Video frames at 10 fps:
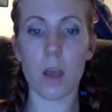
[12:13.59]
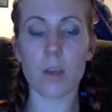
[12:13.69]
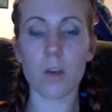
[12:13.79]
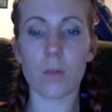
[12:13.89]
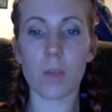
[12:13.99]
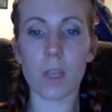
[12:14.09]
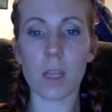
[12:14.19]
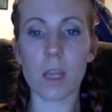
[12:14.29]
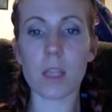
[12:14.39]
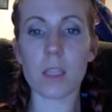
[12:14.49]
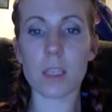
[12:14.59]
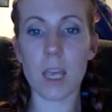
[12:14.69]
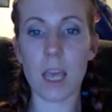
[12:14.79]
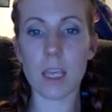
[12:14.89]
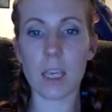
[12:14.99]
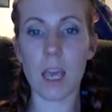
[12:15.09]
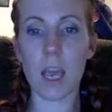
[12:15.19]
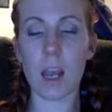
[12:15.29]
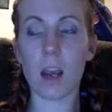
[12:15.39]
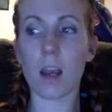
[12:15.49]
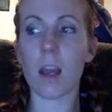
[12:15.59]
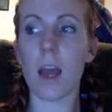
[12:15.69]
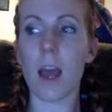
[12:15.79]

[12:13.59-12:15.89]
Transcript: So really take care